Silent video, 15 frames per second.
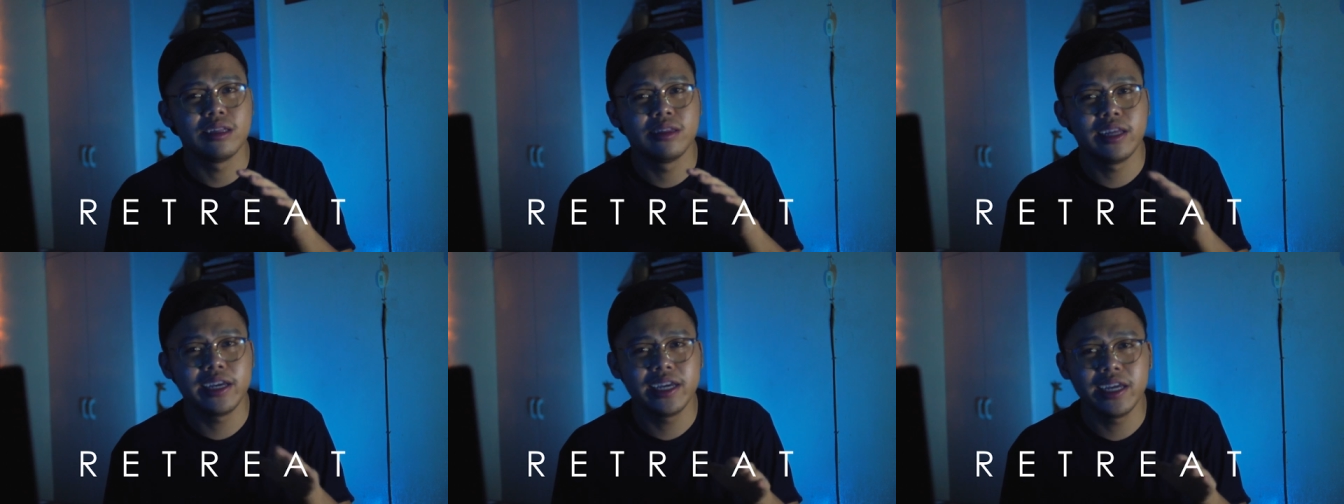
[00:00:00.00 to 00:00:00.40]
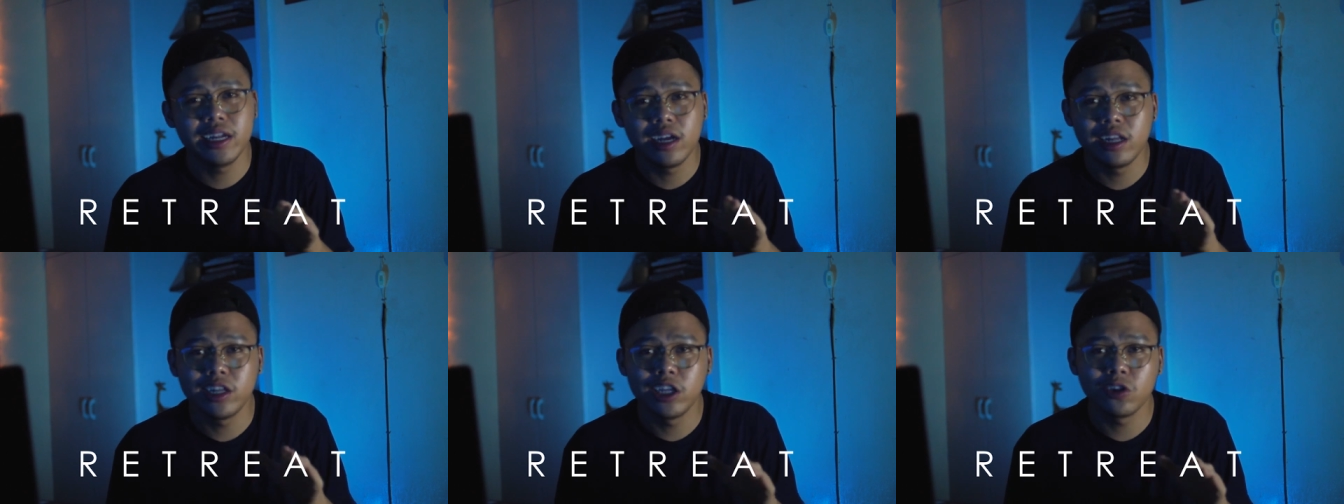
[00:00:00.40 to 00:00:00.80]
dig
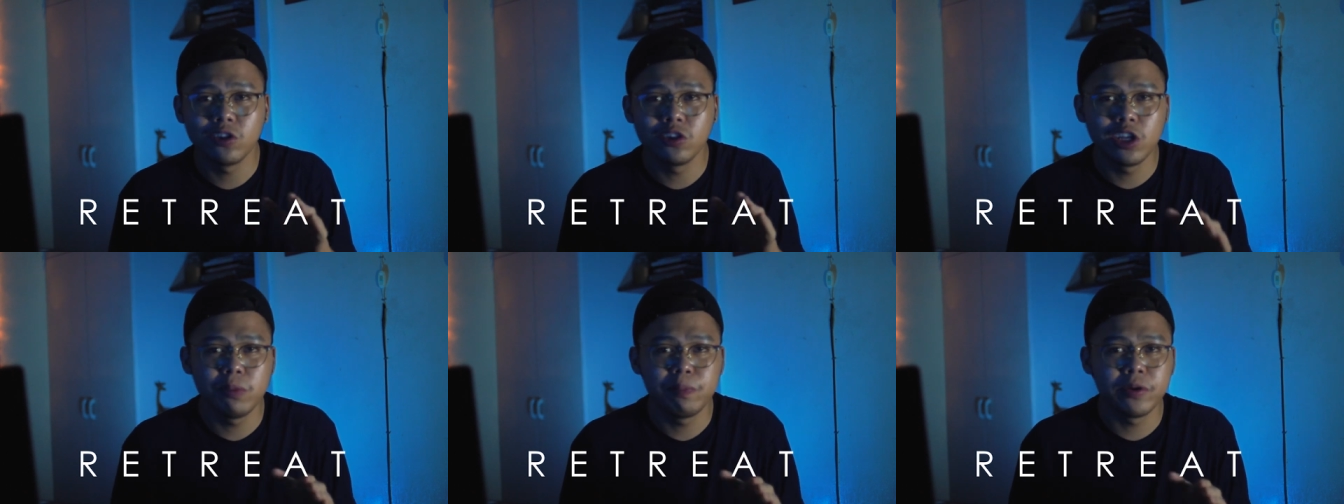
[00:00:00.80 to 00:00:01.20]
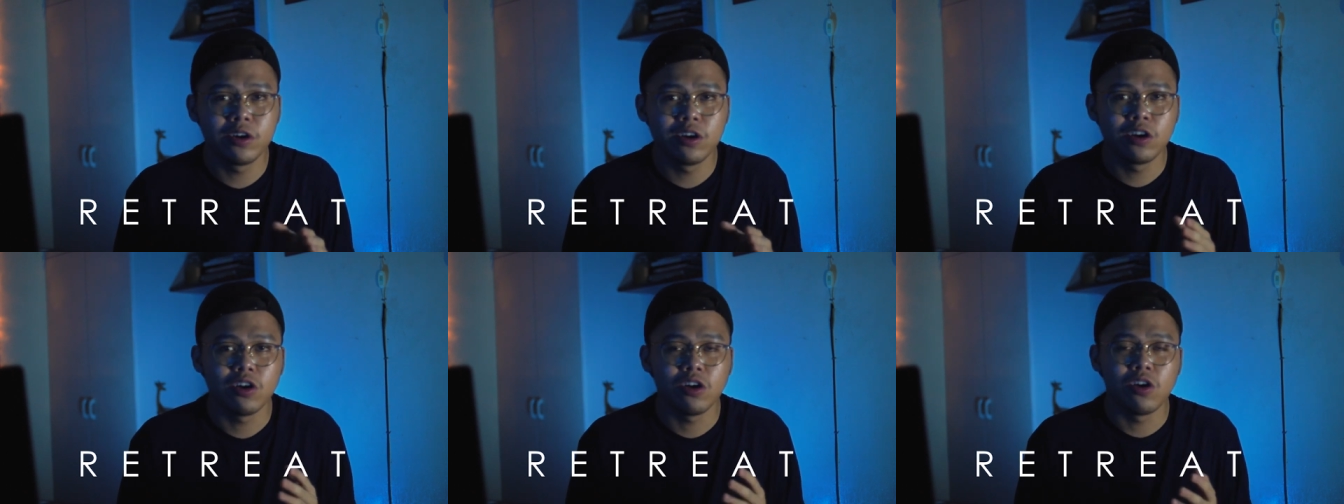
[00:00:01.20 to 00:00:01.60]
in a little
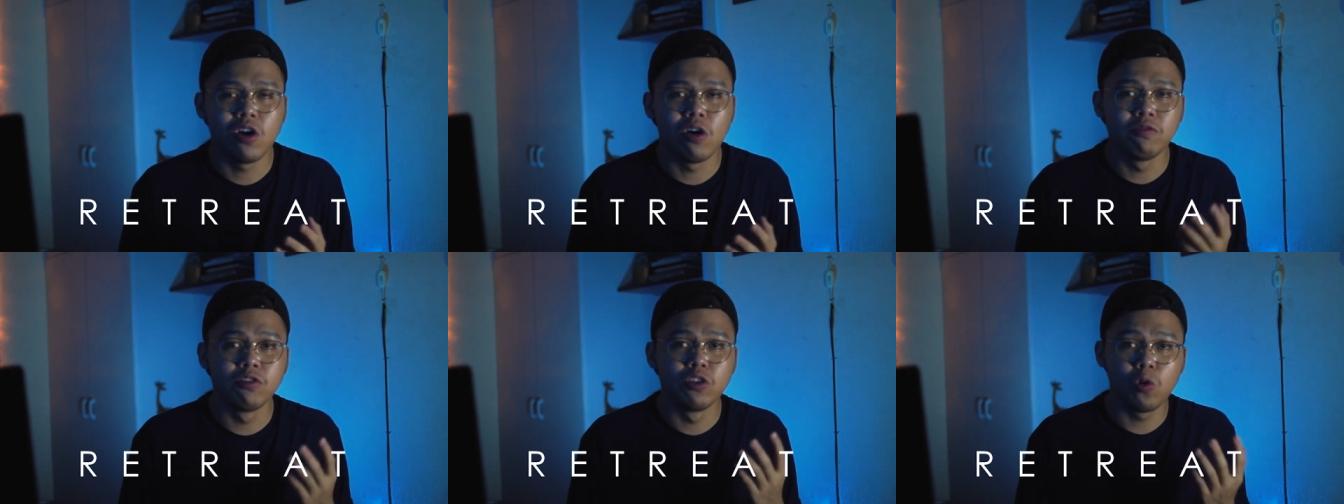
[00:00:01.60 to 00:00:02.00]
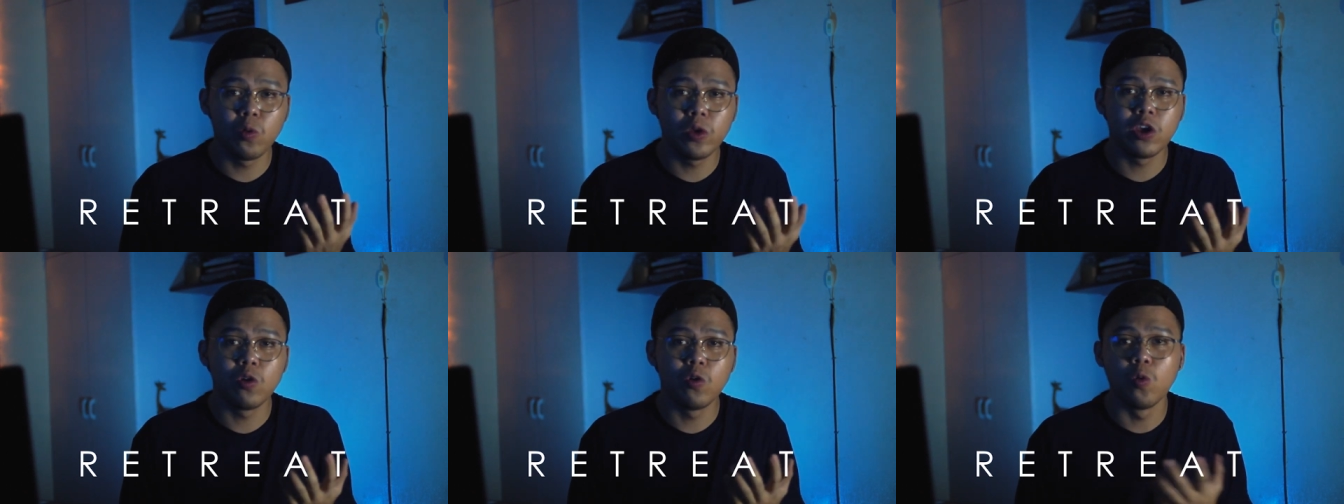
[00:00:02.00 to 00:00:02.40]
deeper of
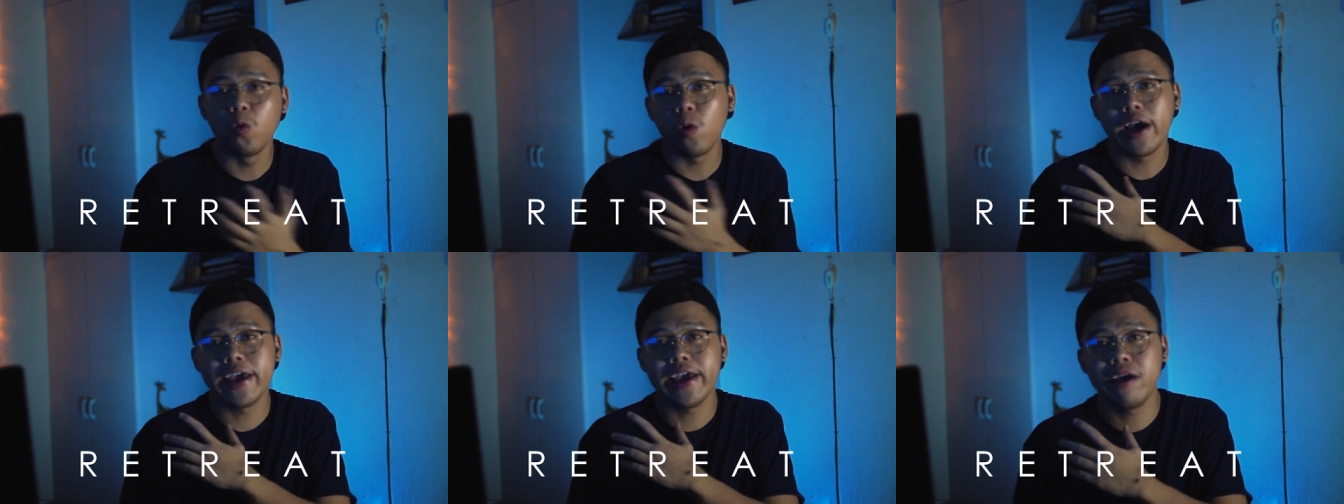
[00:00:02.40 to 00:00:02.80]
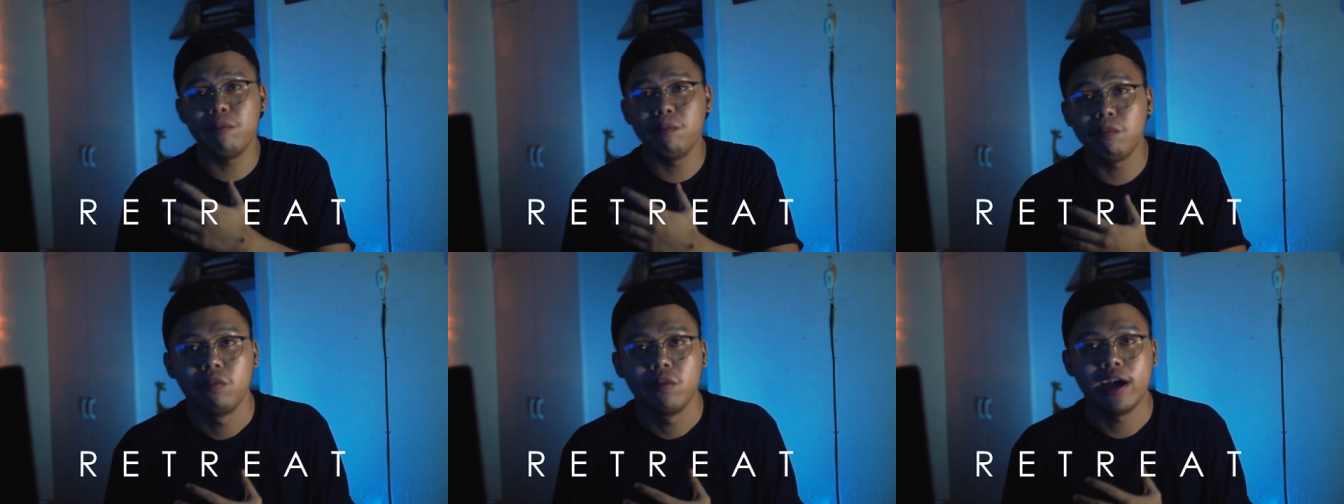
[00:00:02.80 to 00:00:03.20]
knowing who I
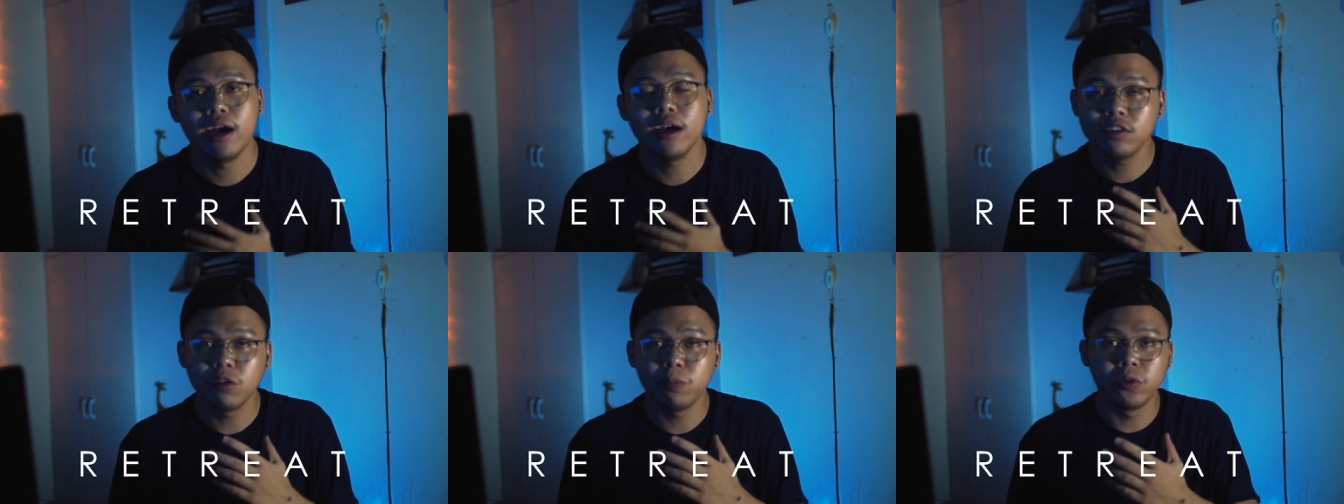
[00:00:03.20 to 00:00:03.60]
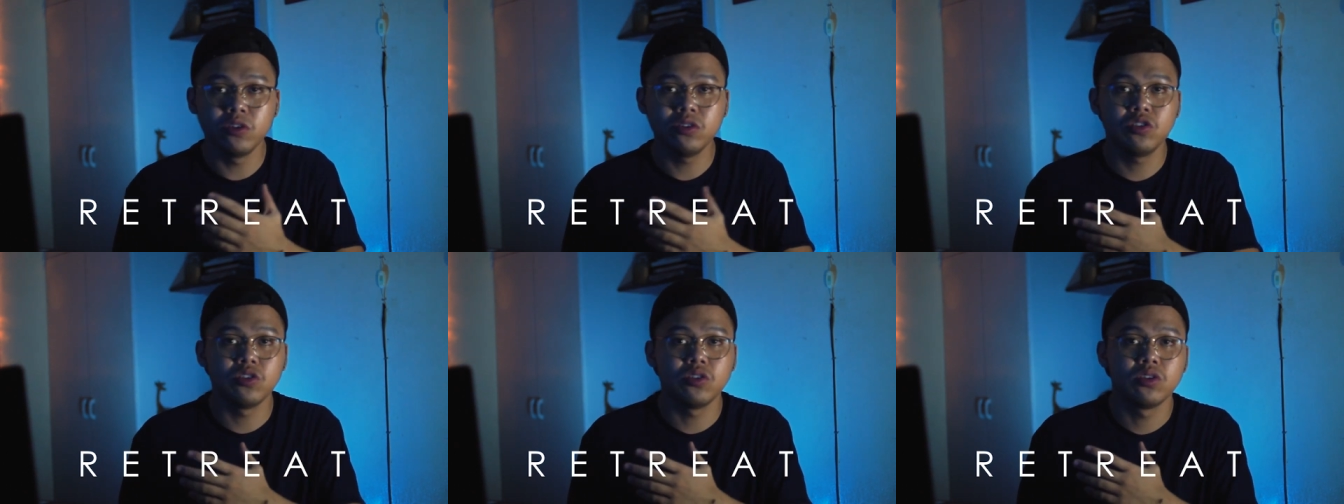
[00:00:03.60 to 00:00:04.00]
am as a
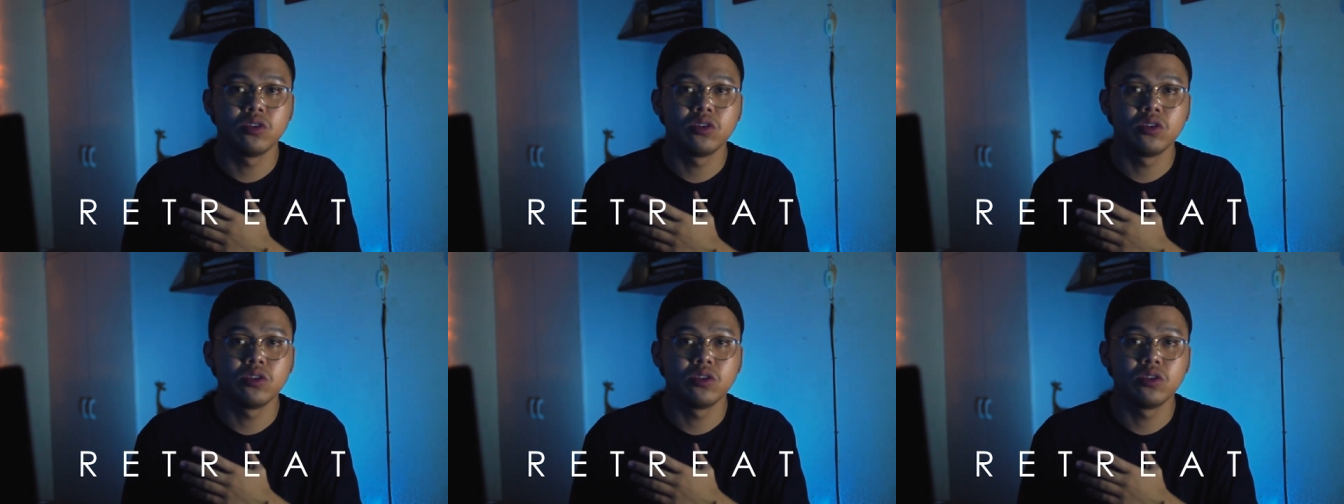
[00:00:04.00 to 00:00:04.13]
person.